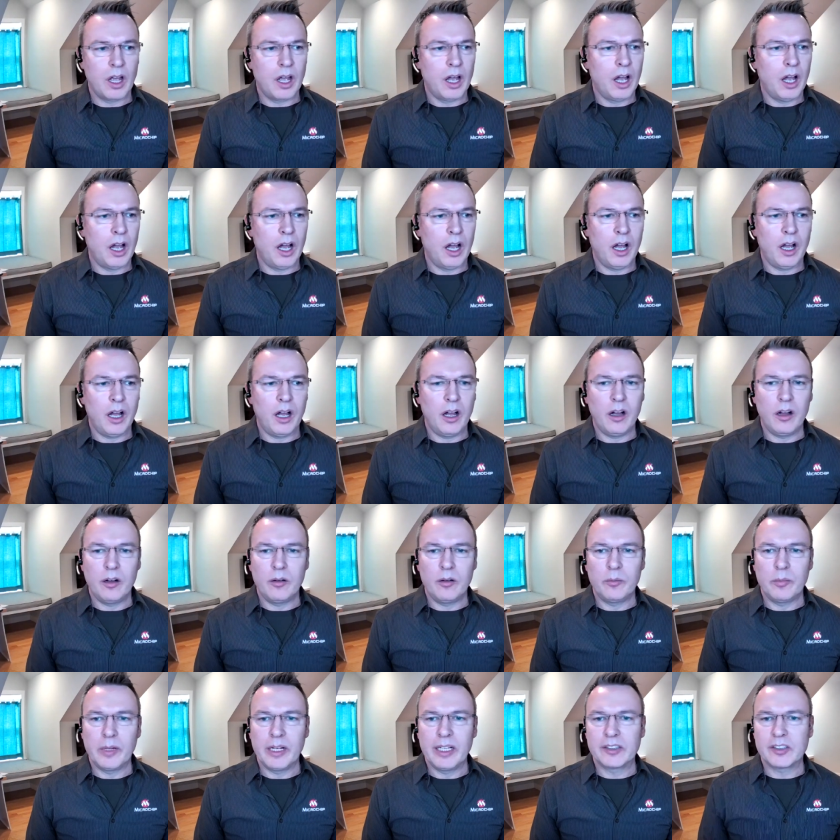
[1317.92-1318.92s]

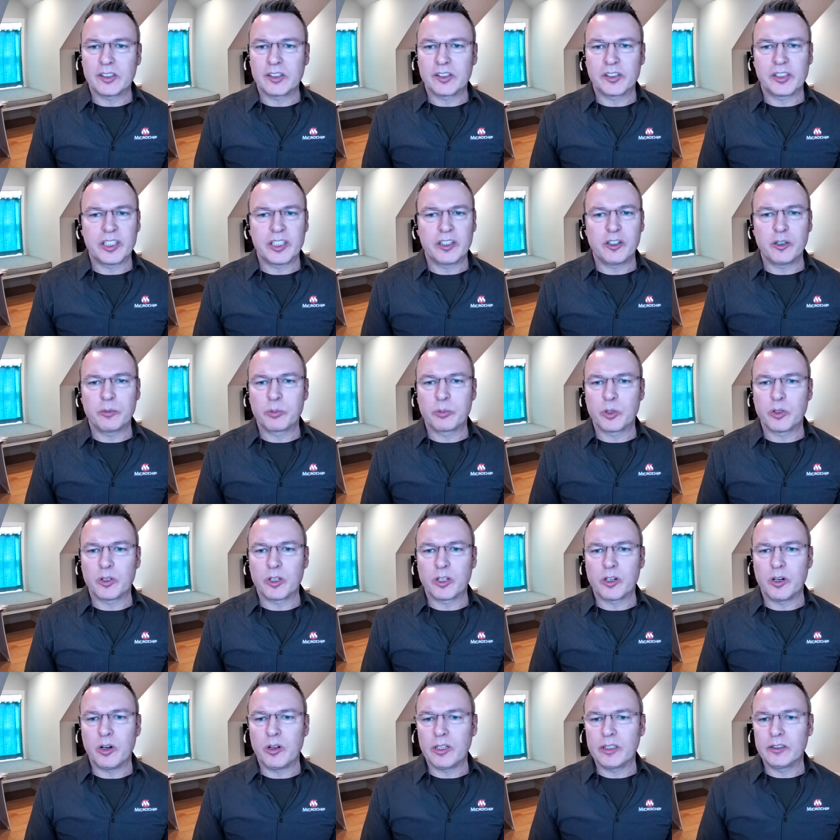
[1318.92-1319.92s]
Um, it's a serial
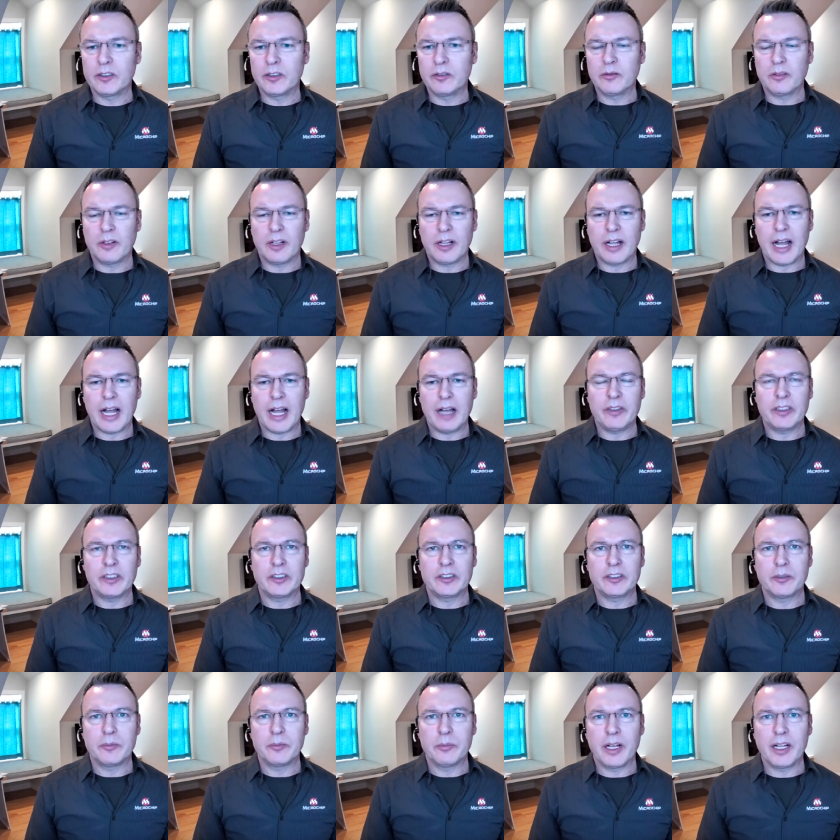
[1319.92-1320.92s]
protocol. I don't have it
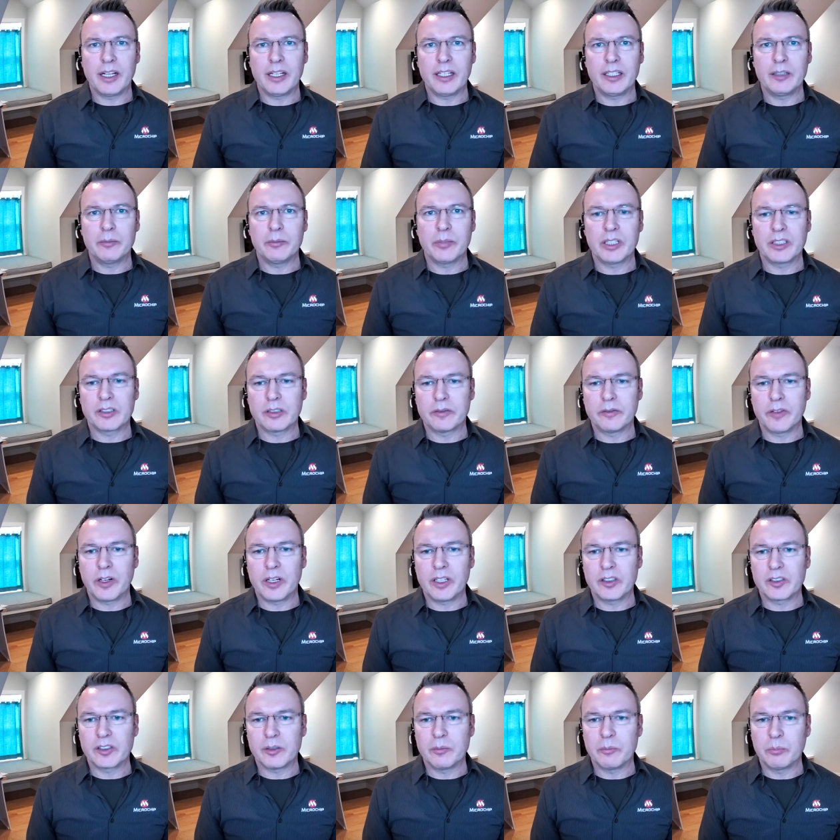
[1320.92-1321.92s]
to mind, but it's a very
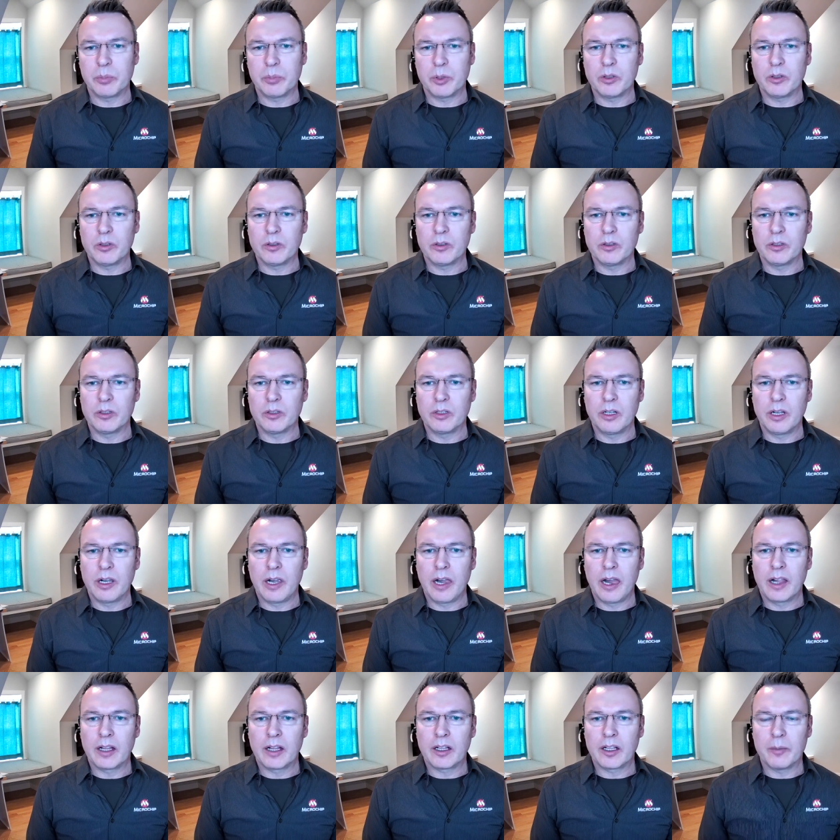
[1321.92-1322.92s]
simple
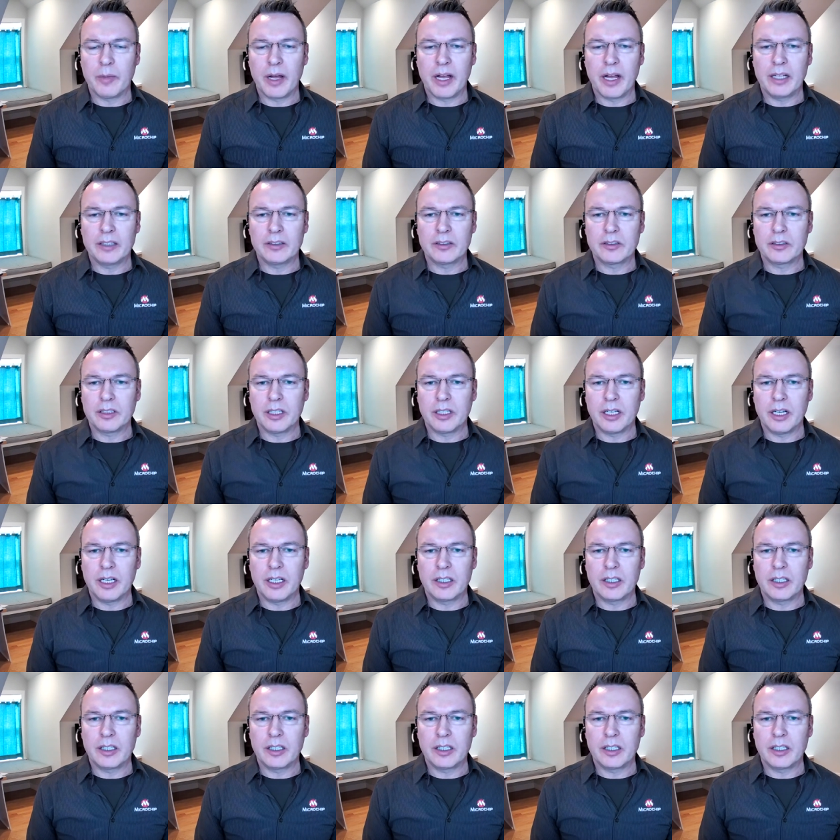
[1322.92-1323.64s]
command uh,